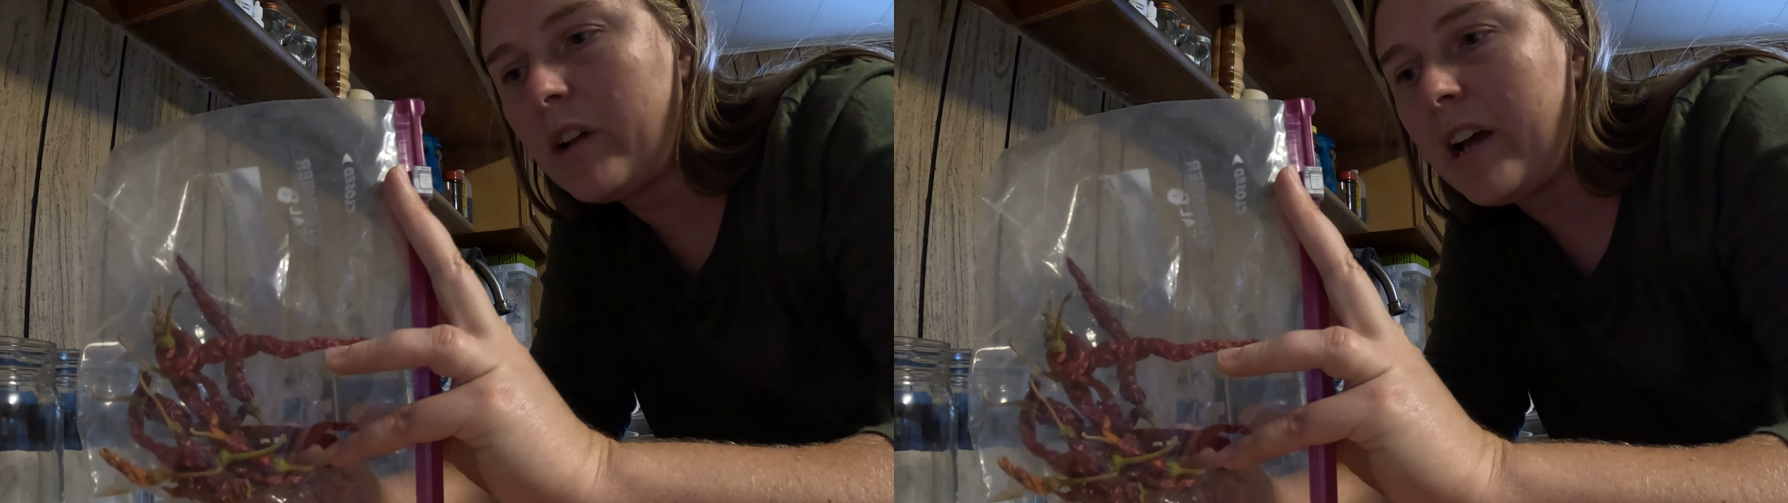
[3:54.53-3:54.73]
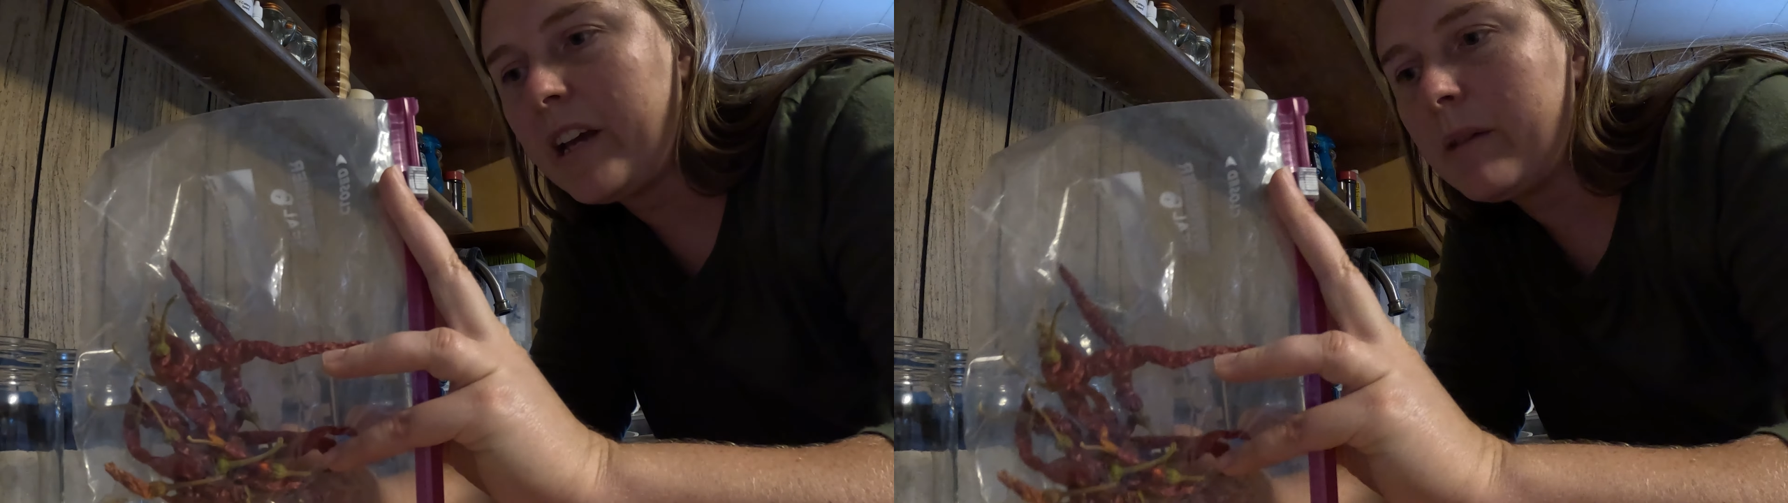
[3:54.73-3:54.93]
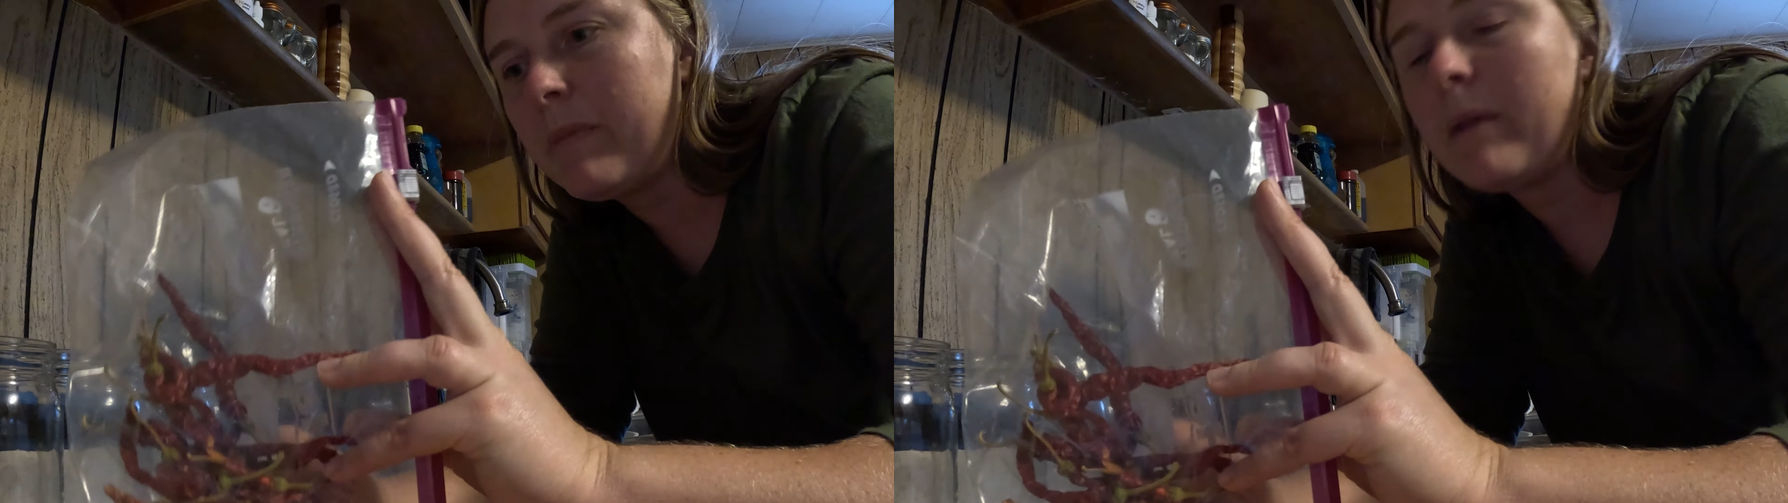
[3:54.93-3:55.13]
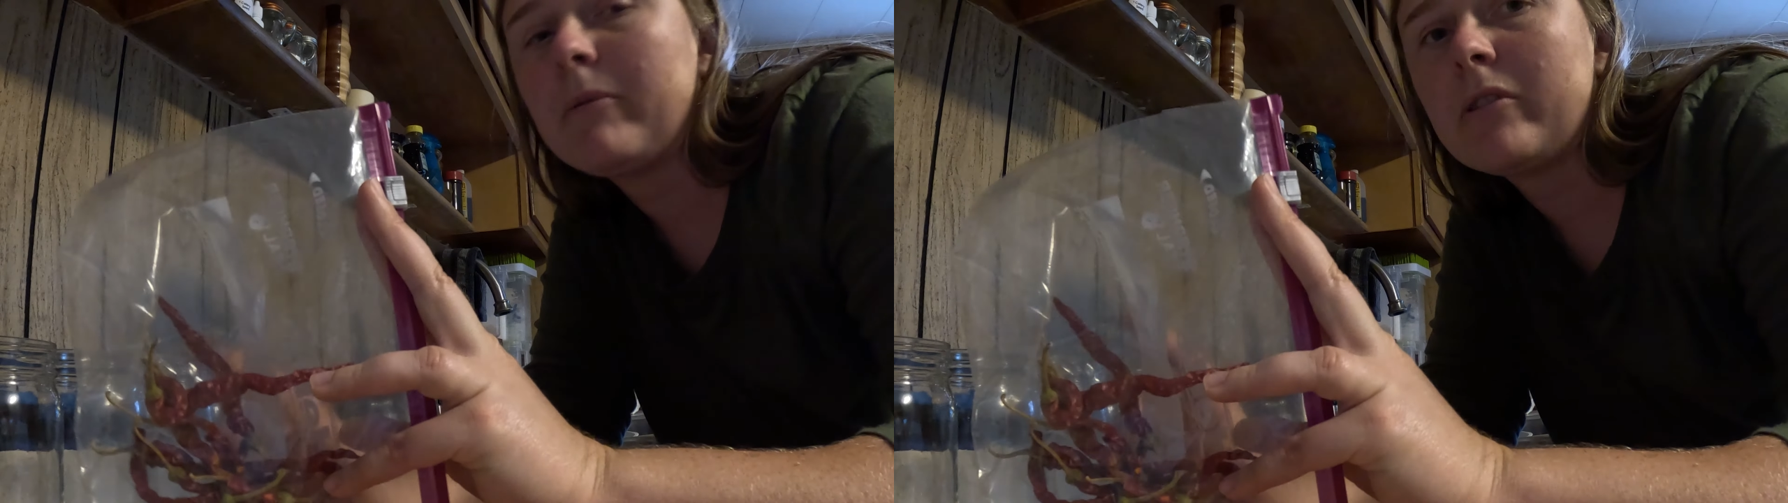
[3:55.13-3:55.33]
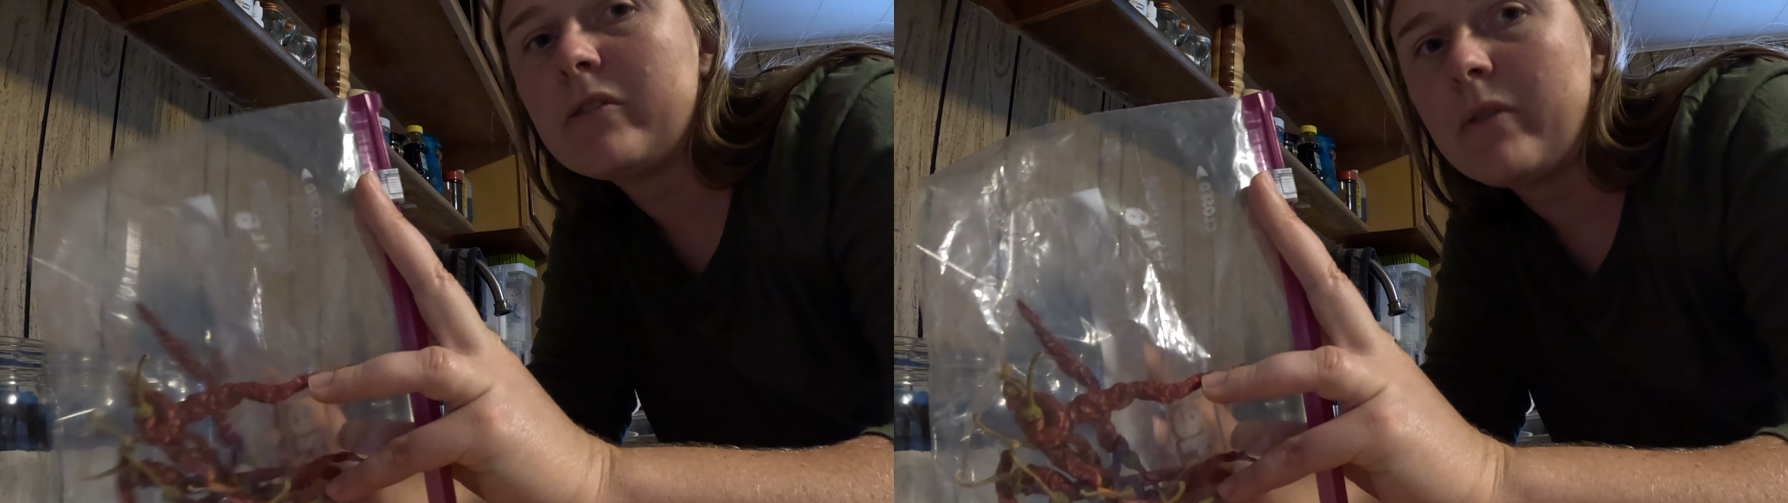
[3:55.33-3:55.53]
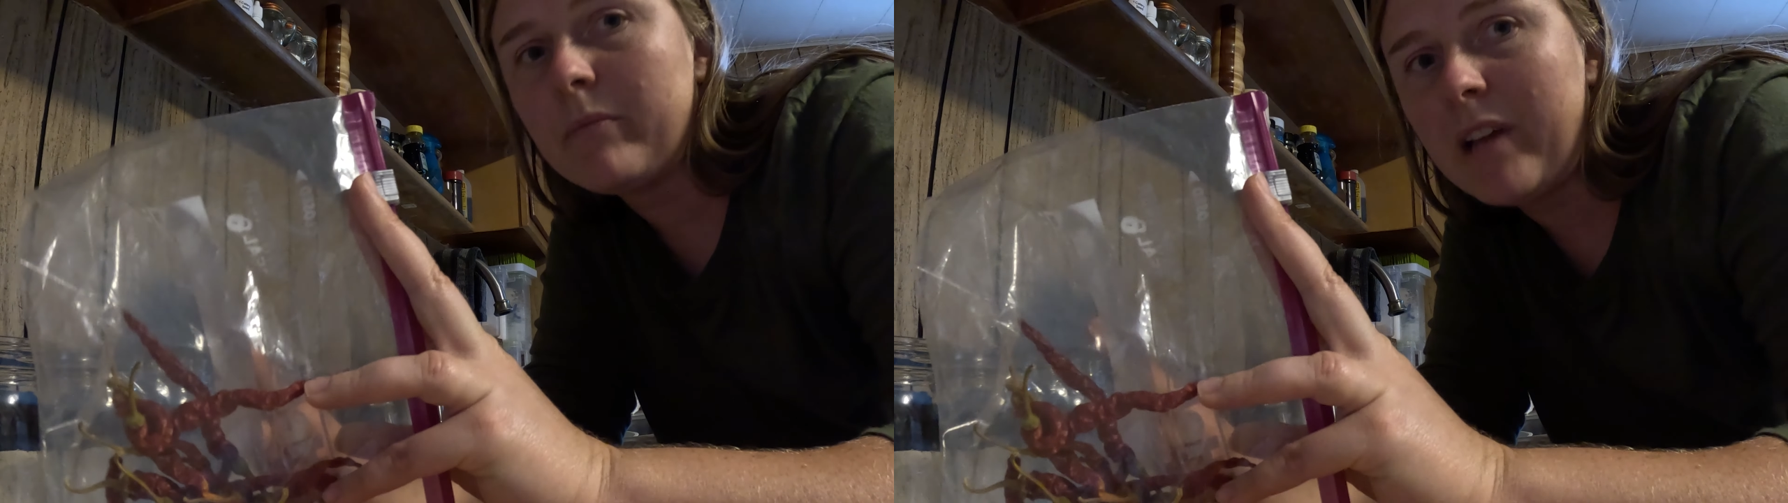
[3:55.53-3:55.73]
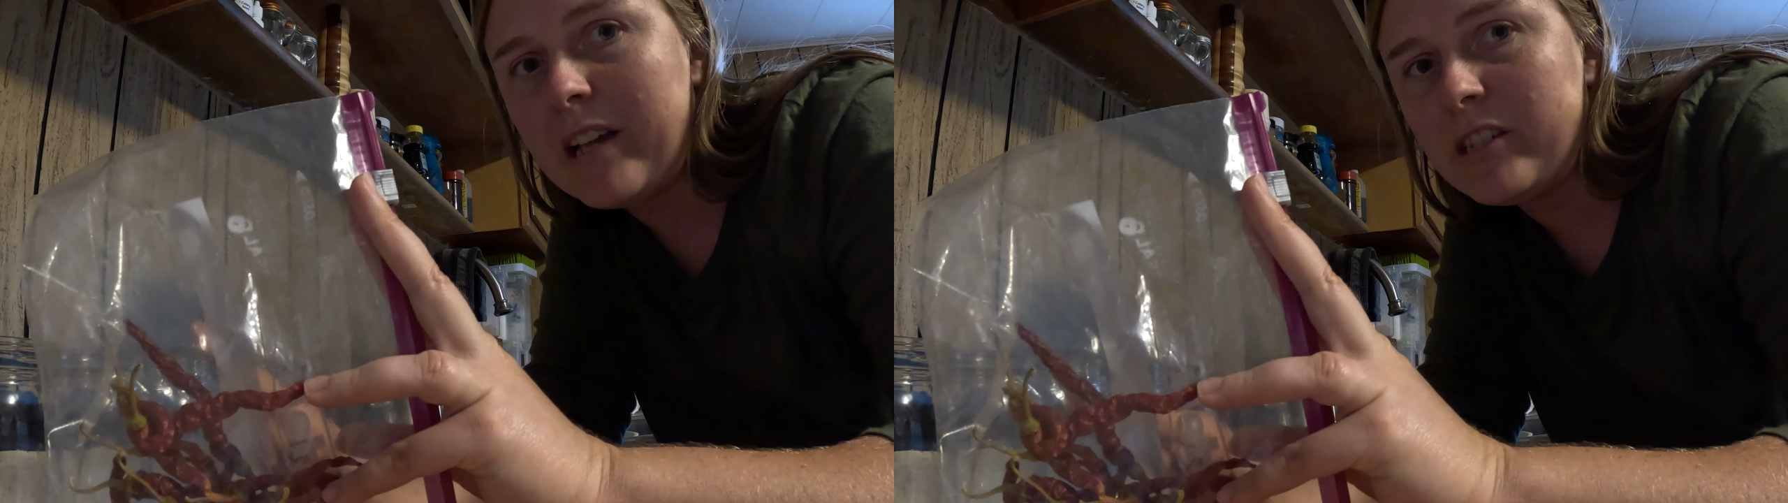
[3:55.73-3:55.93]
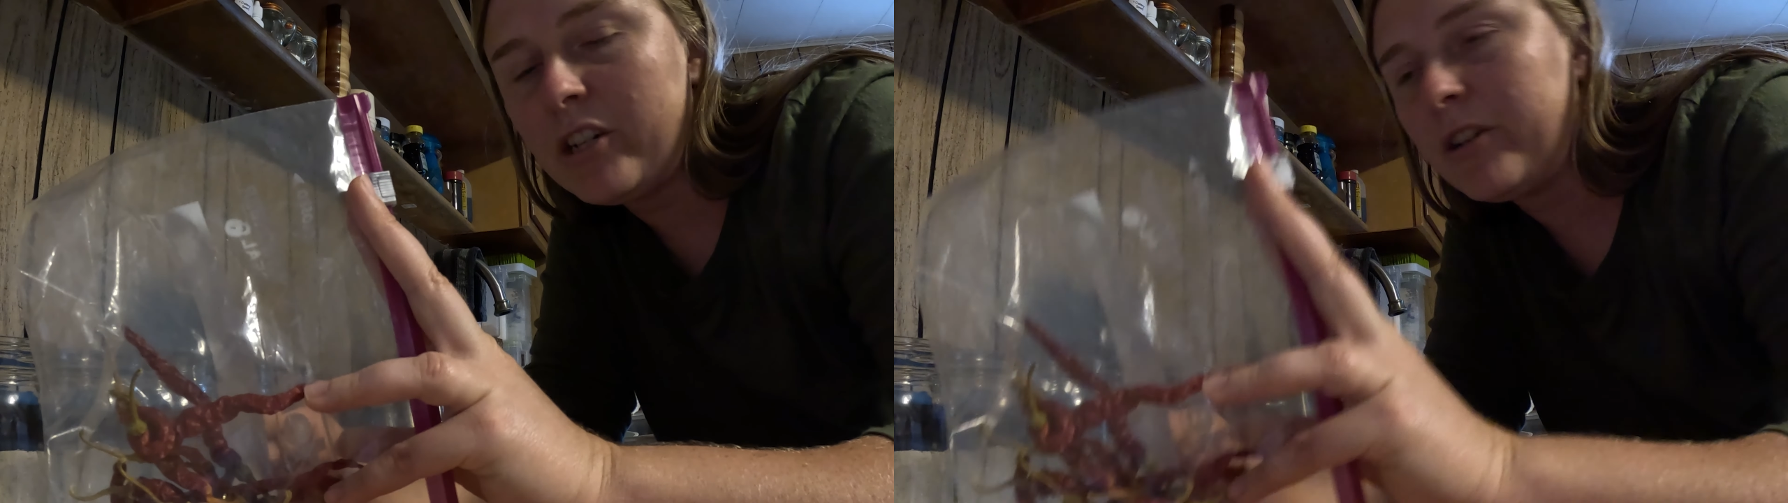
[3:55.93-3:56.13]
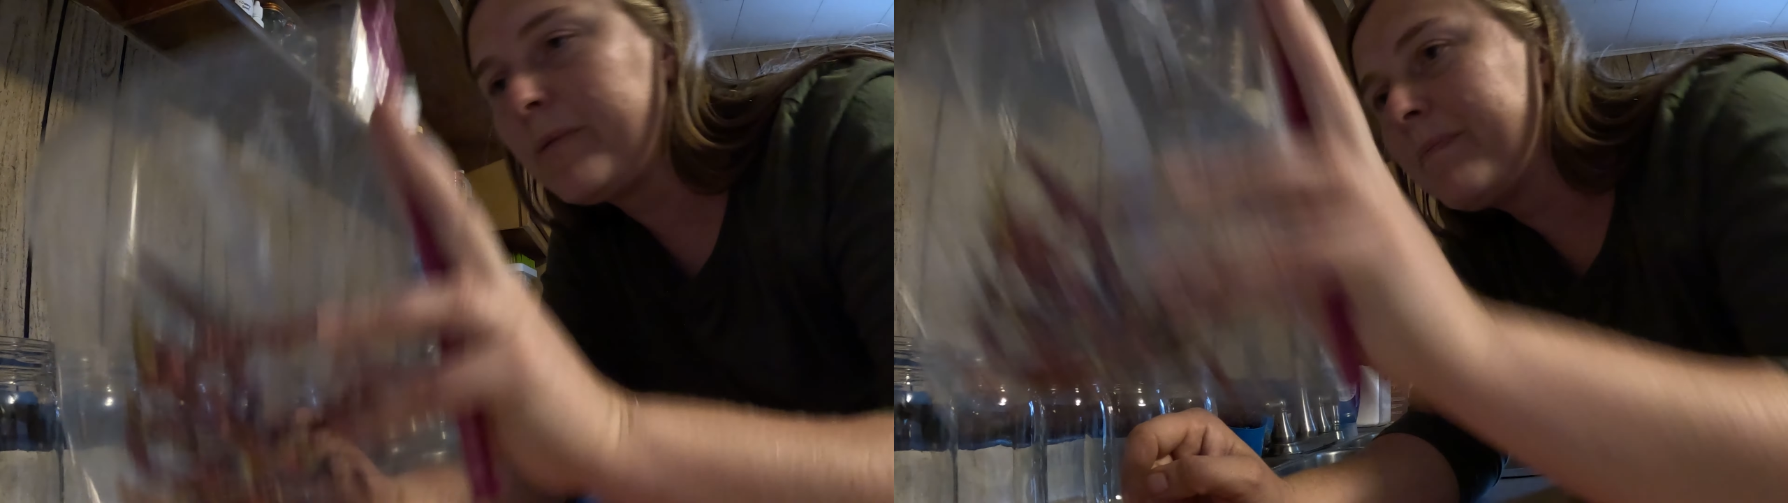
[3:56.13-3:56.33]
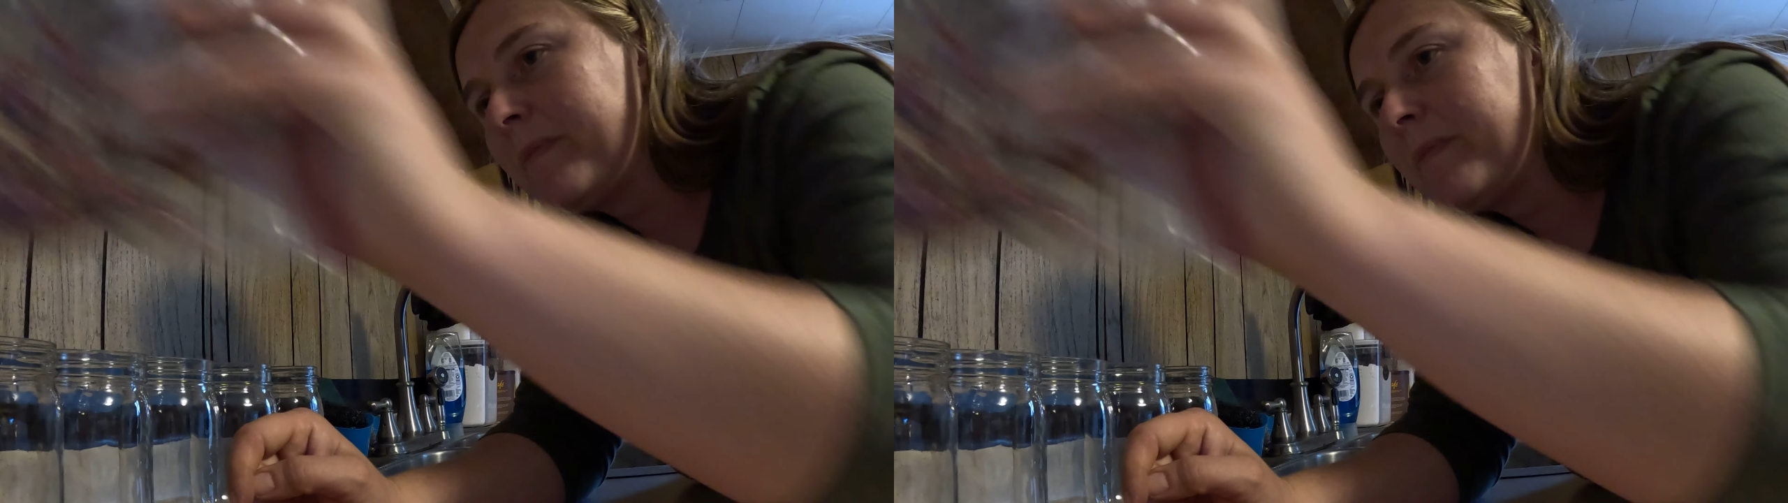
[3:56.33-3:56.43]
cayenne peppers from last year.